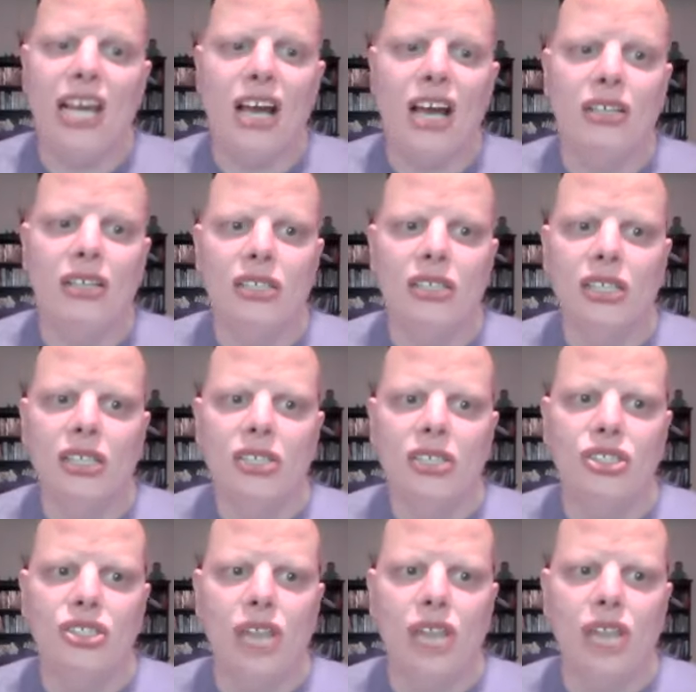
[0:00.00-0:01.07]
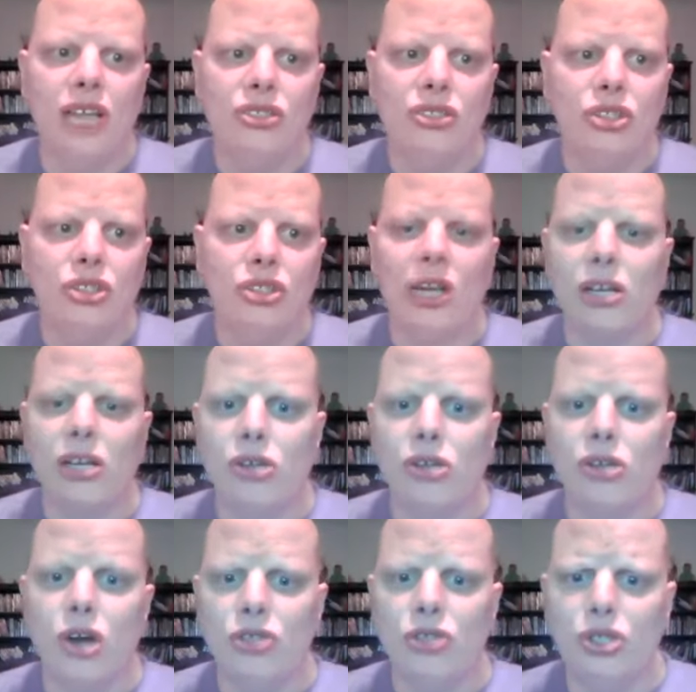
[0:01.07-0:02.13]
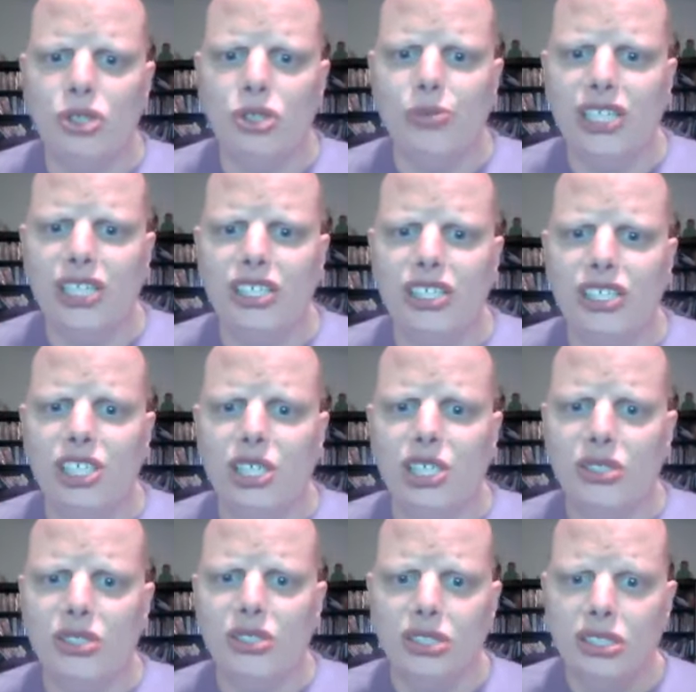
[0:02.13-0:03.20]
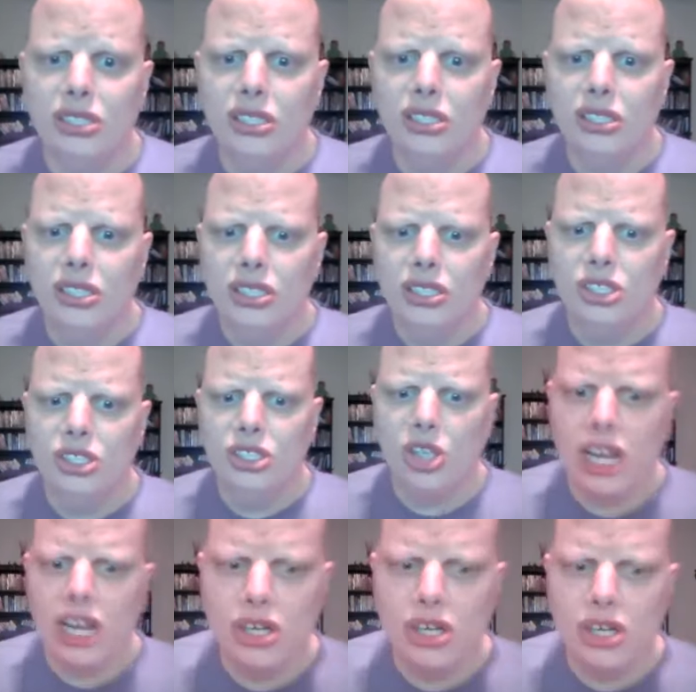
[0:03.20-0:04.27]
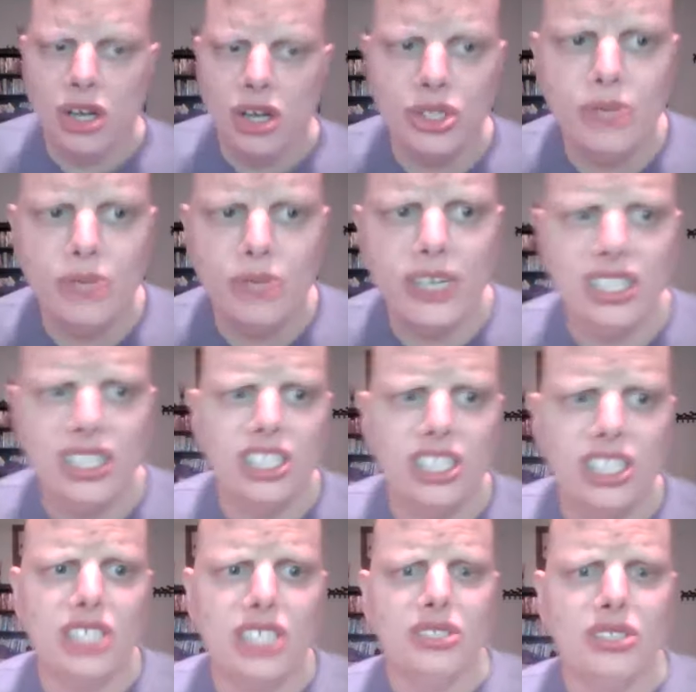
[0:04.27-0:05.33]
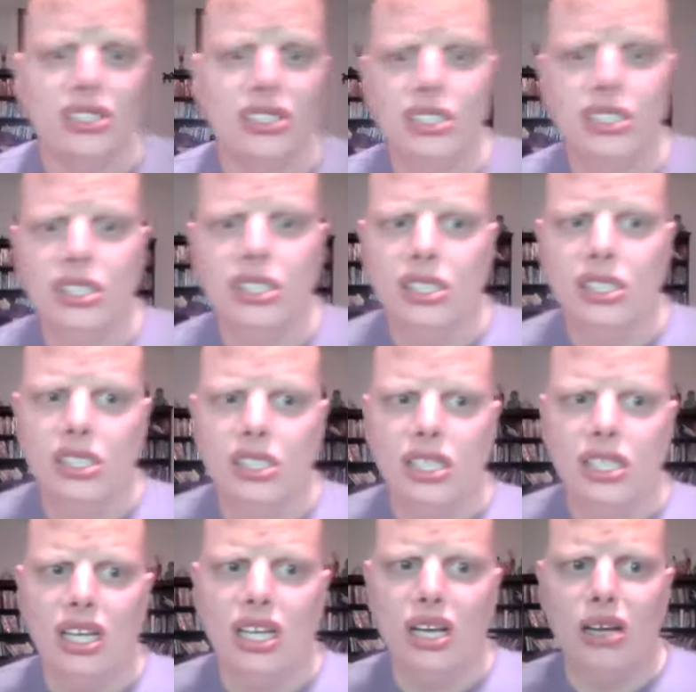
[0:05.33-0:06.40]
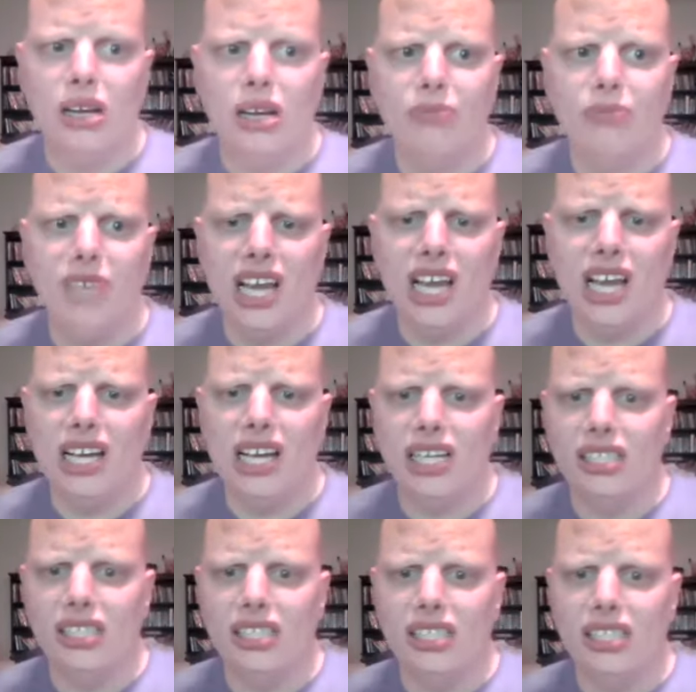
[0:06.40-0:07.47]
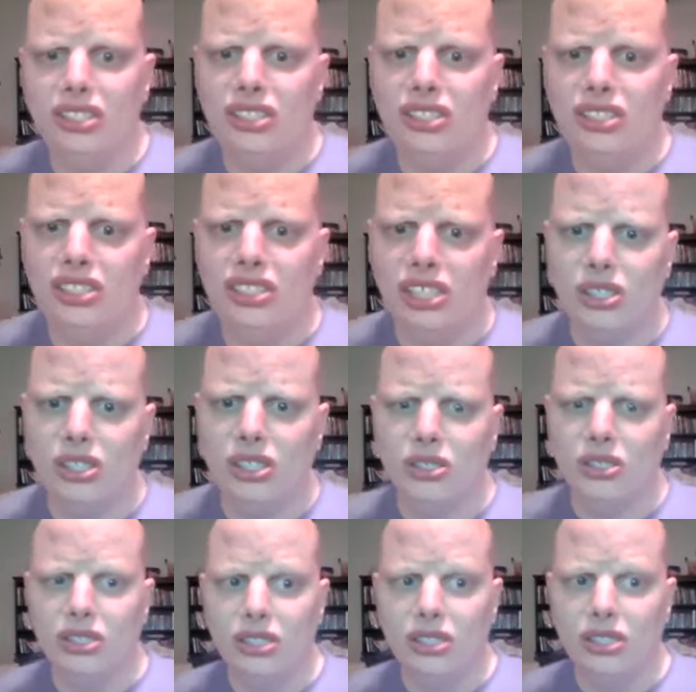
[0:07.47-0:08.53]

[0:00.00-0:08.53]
on, so, so I can go somewhere, you know? So I can go somewhere, you know? Um, yeah, so,